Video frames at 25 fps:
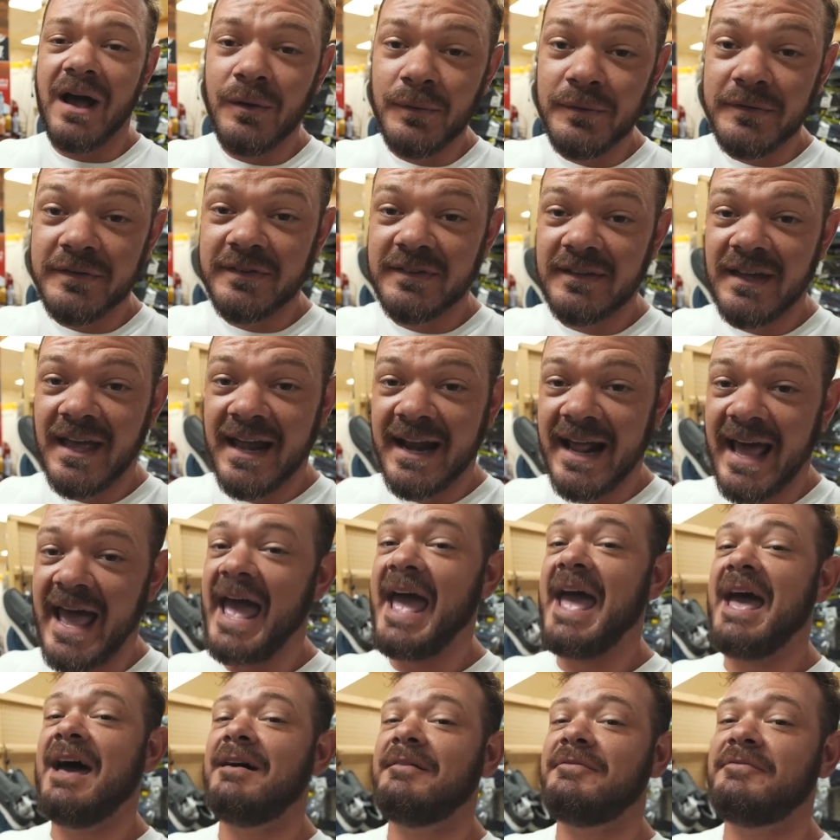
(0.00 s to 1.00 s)
Ounce and a
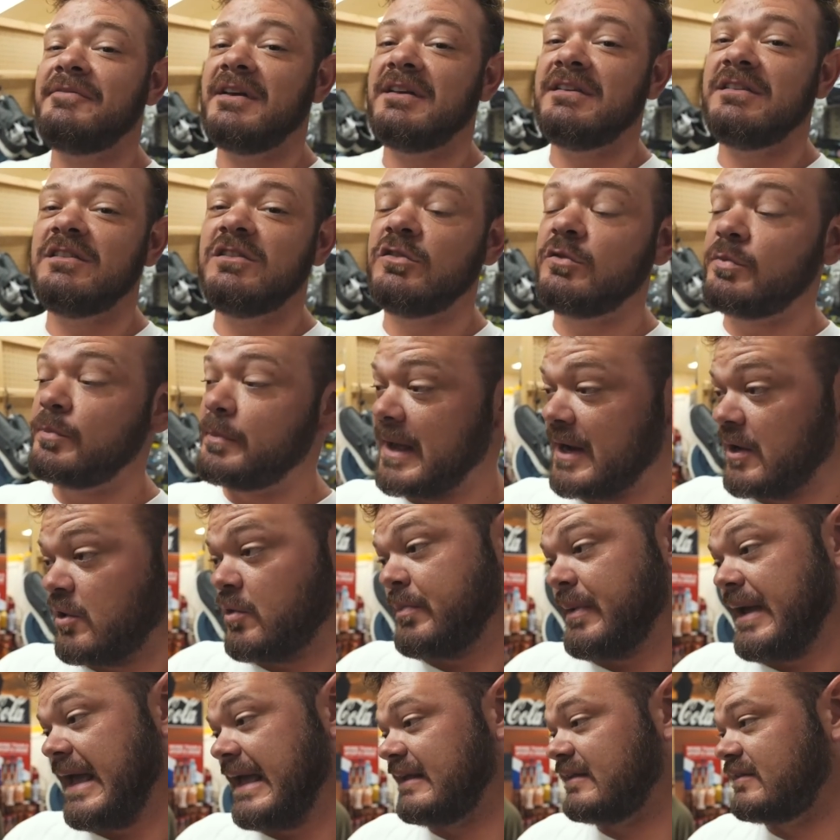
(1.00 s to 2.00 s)
half spinner
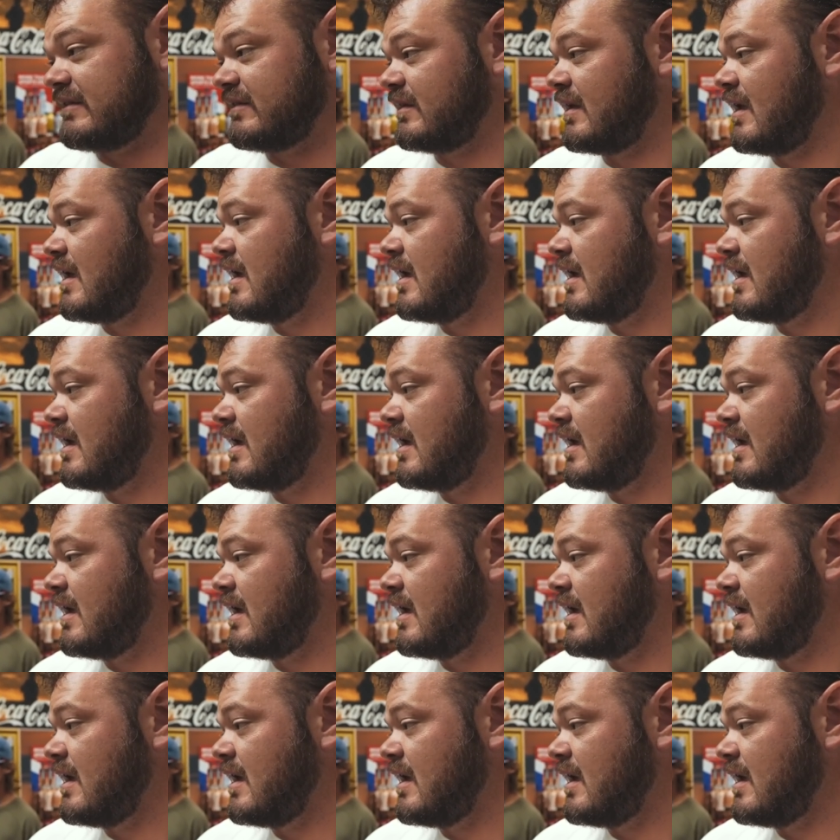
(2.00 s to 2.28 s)
baits.